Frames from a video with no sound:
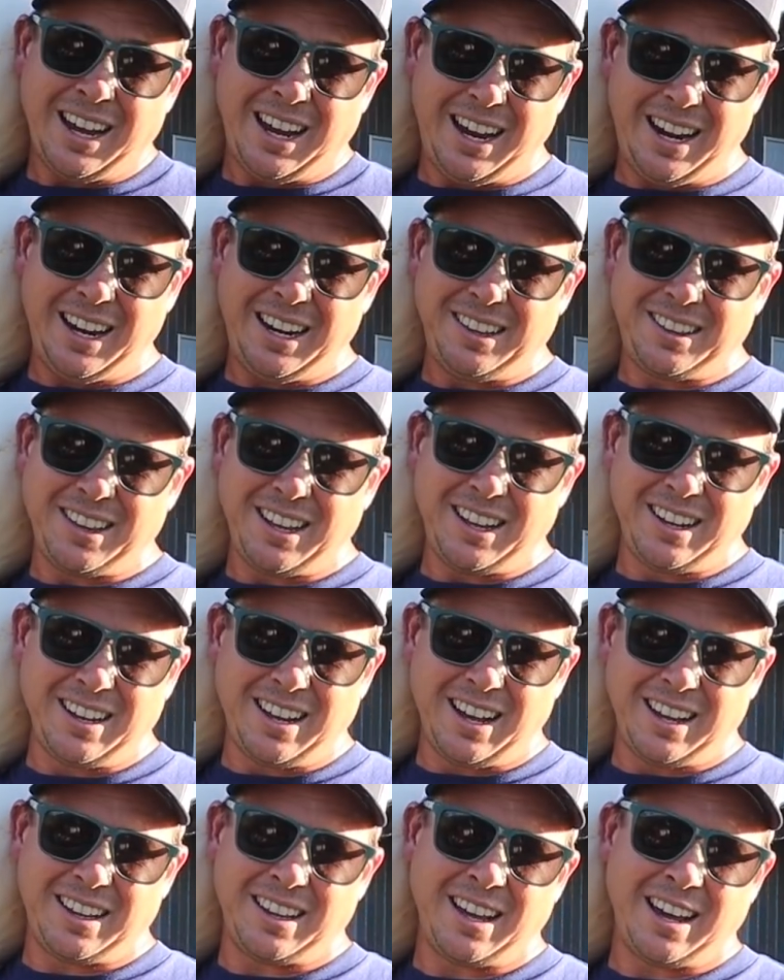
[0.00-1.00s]
anything
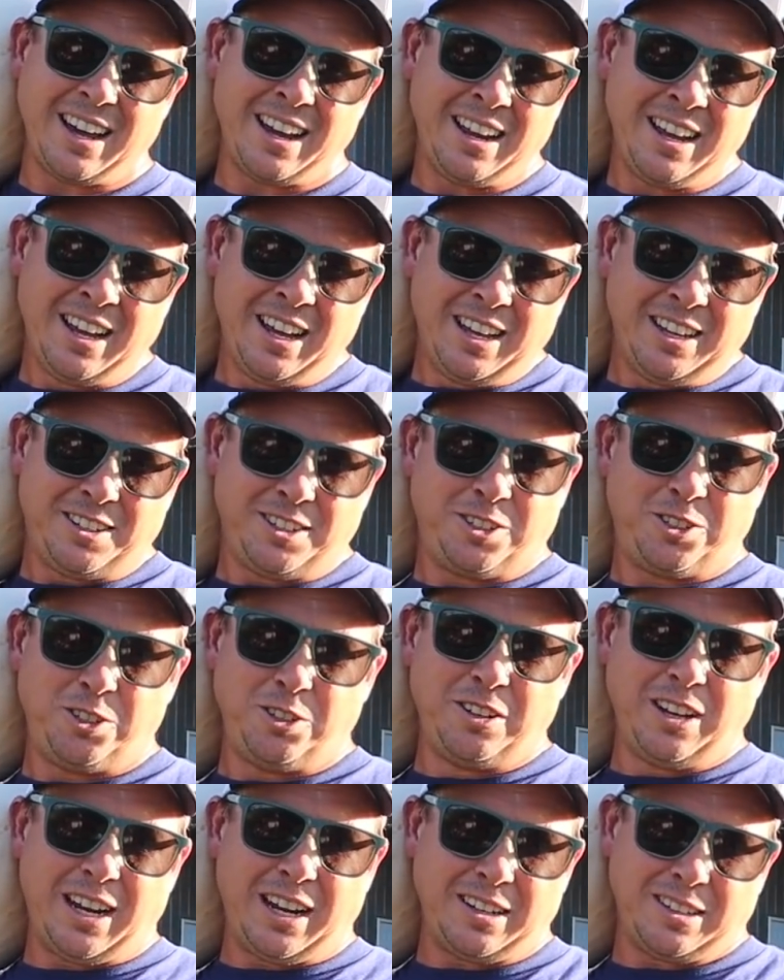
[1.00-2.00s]
like that that
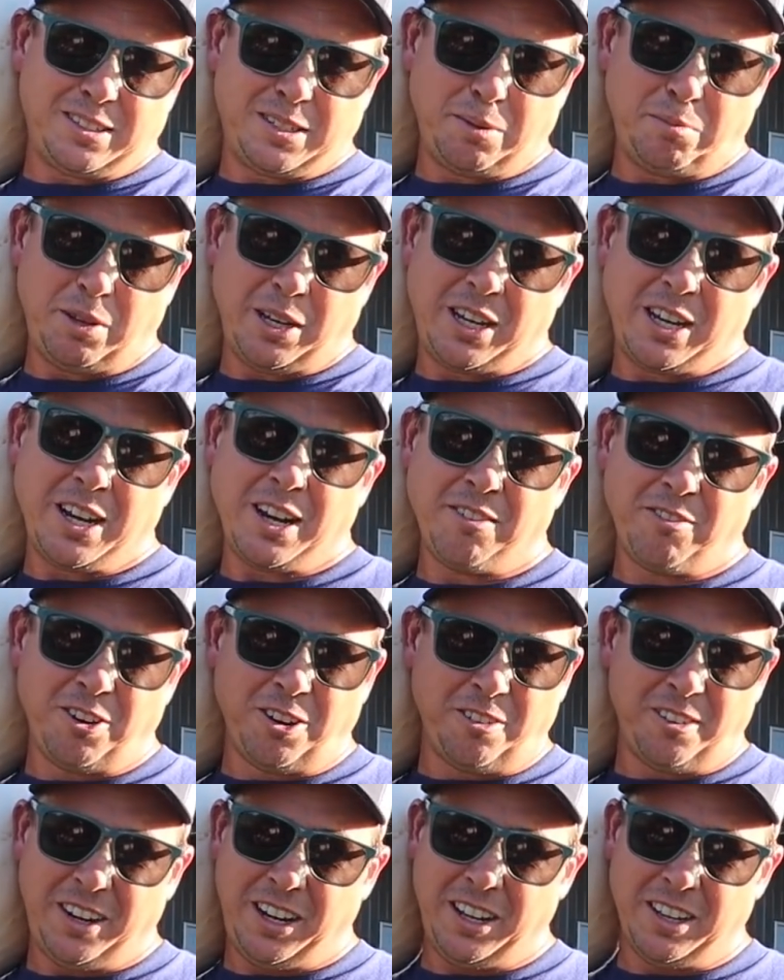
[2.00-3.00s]
you'd like to see me cover
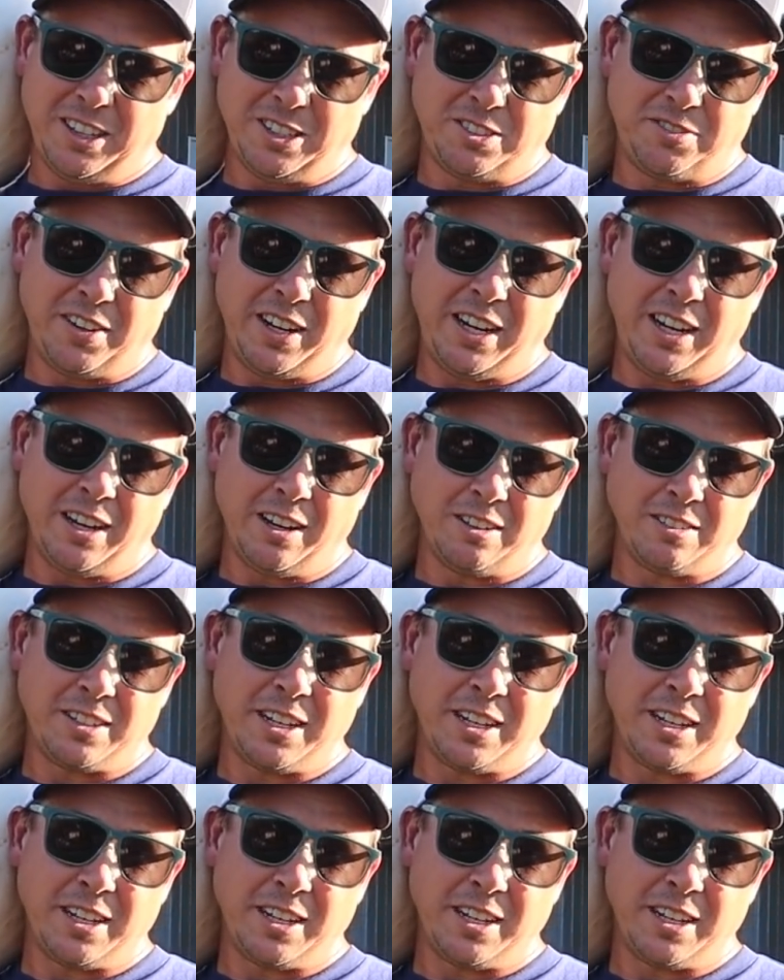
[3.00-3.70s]
on any of those videos,